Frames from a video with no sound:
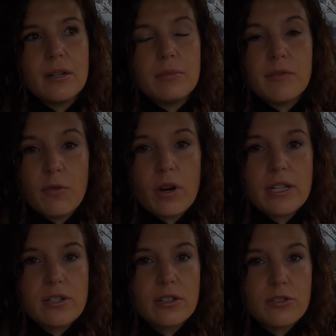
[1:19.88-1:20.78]
before
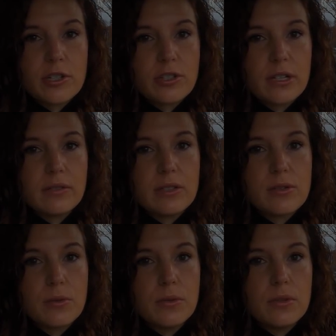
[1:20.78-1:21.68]
I started truck driving
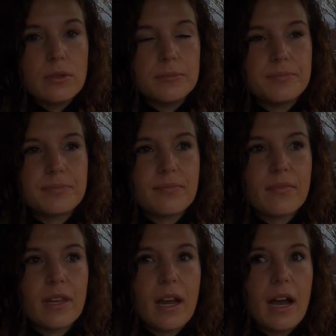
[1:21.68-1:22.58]
school,
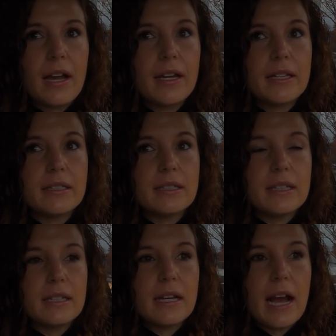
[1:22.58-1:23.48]
I
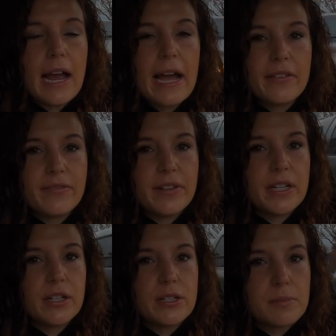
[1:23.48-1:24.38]
had
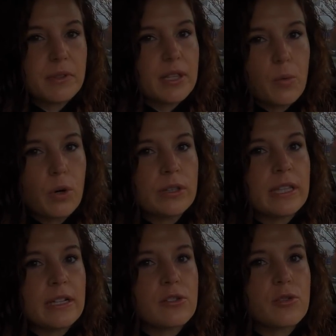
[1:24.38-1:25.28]
fears, but they weren't
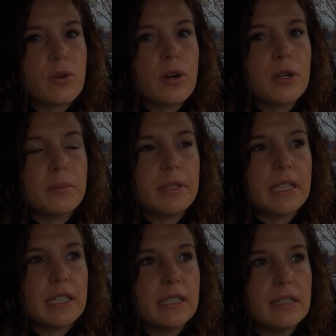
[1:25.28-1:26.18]
that strong
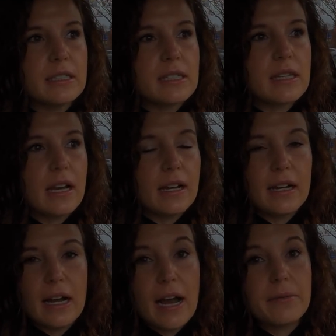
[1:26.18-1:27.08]
because
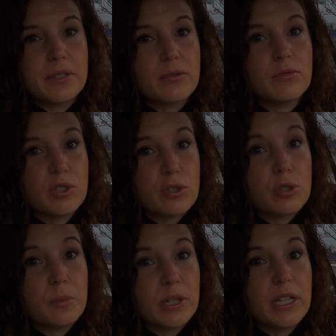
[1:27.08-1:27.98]
I was
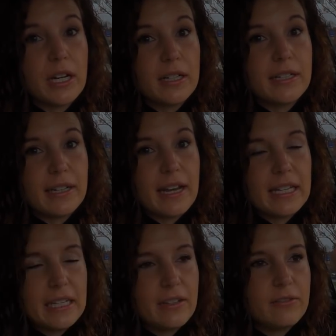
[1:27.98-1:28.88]
super young and
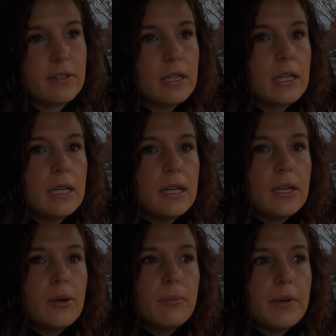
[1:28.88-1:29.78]
naive.
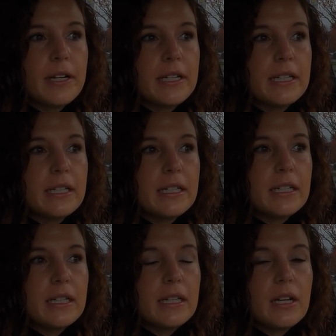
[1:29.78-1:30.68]
But
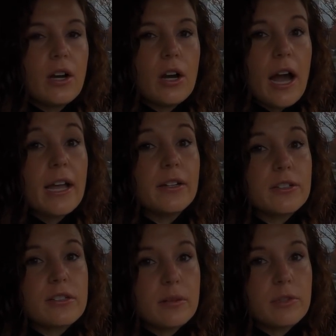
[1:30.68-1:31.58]
I
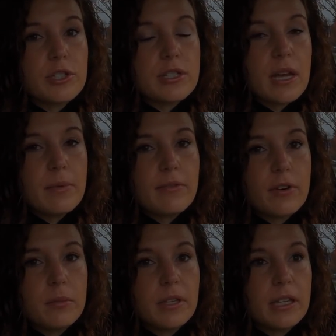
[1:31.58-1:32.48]
understand where she's coming
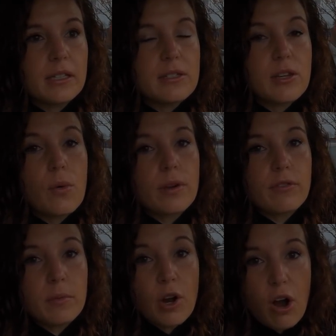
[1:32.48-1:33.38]
from, because going
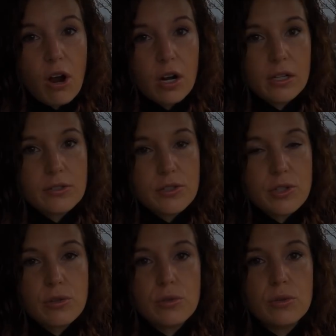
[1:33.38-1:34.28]
from a car
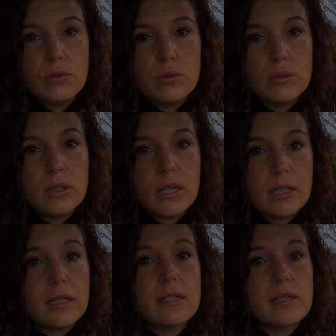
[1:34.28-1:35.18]
to
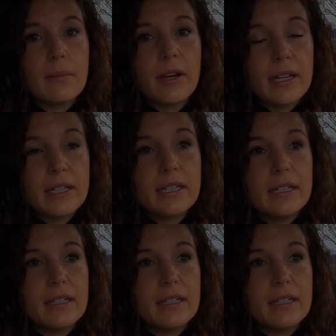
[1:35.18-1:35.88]
a semi